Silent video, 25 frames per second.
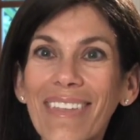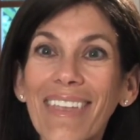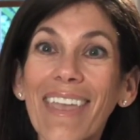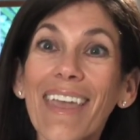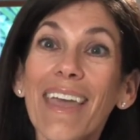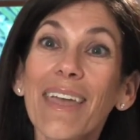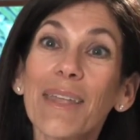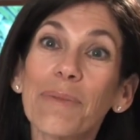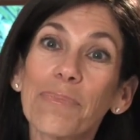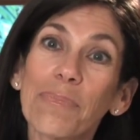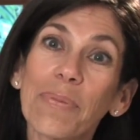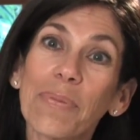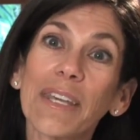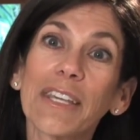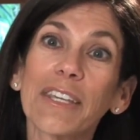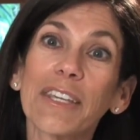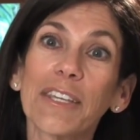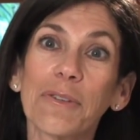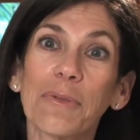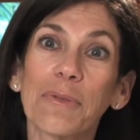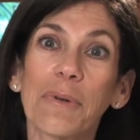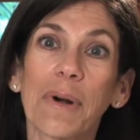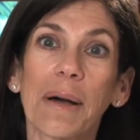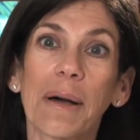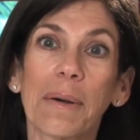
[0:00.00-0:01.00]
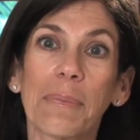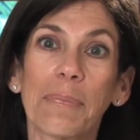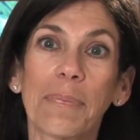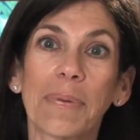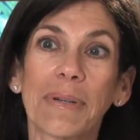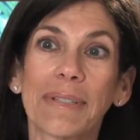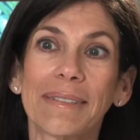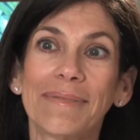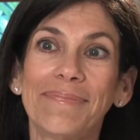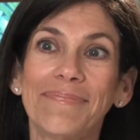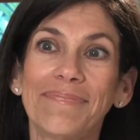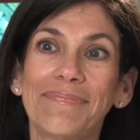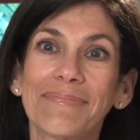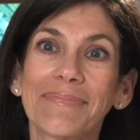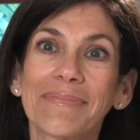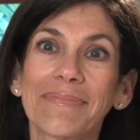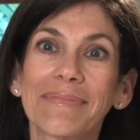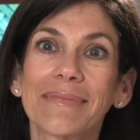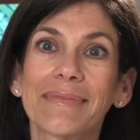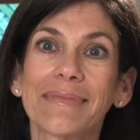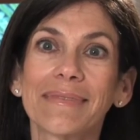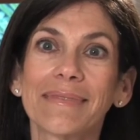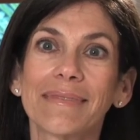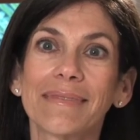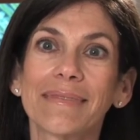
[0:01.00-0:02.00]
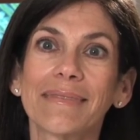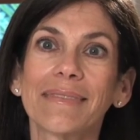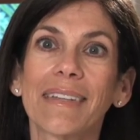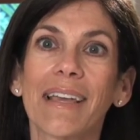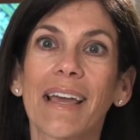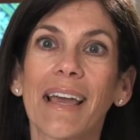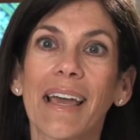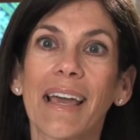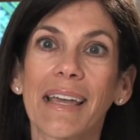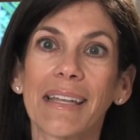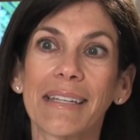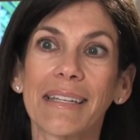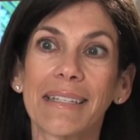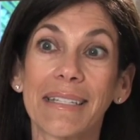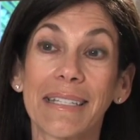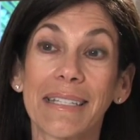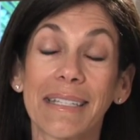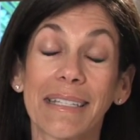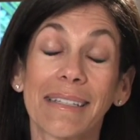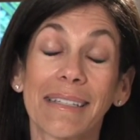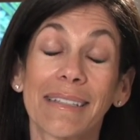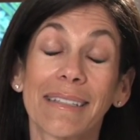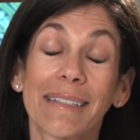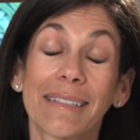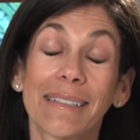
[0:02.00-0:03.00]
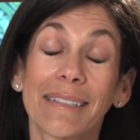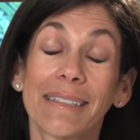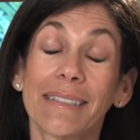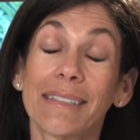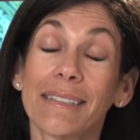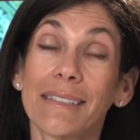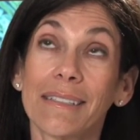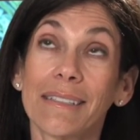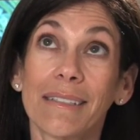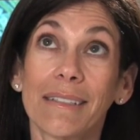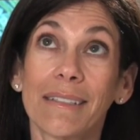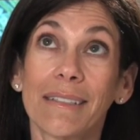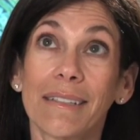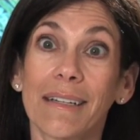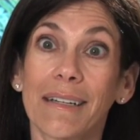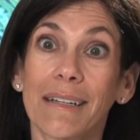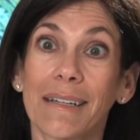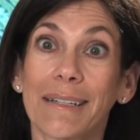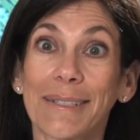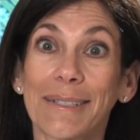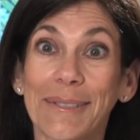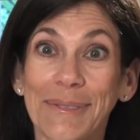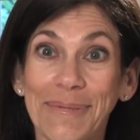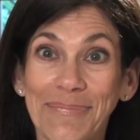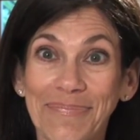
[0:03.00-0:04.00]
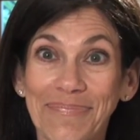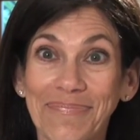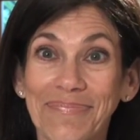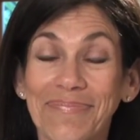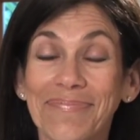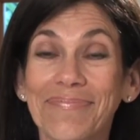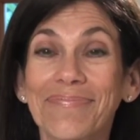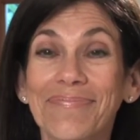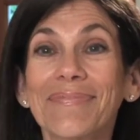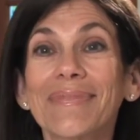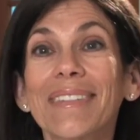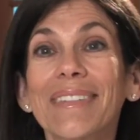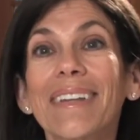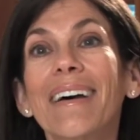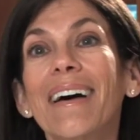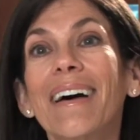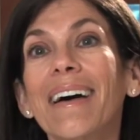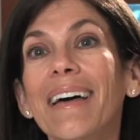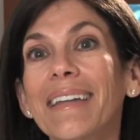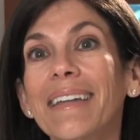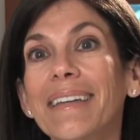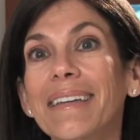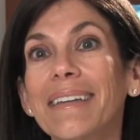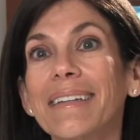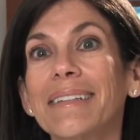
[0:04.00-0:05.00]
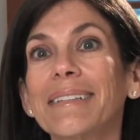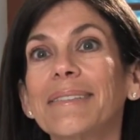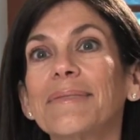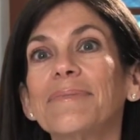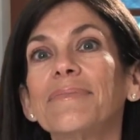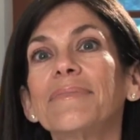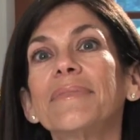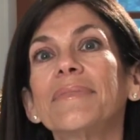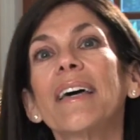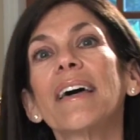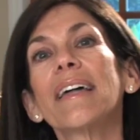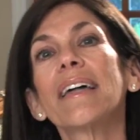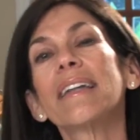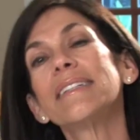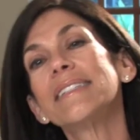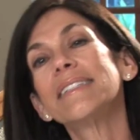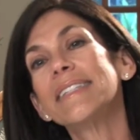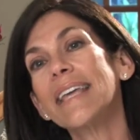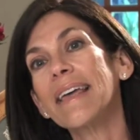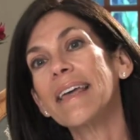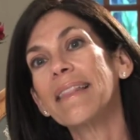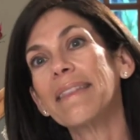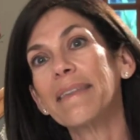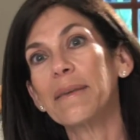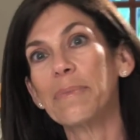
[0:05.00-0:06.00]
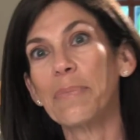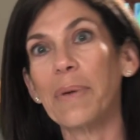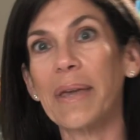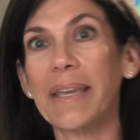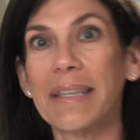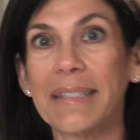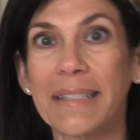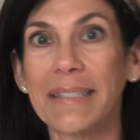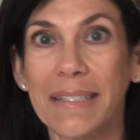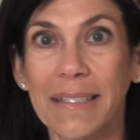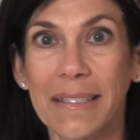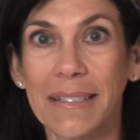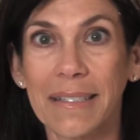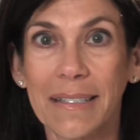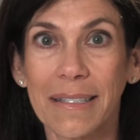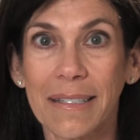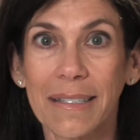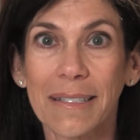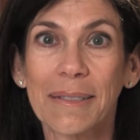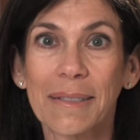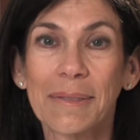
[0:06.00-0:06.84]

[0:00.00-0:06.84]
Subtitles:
and pick you up, and on a daily basis.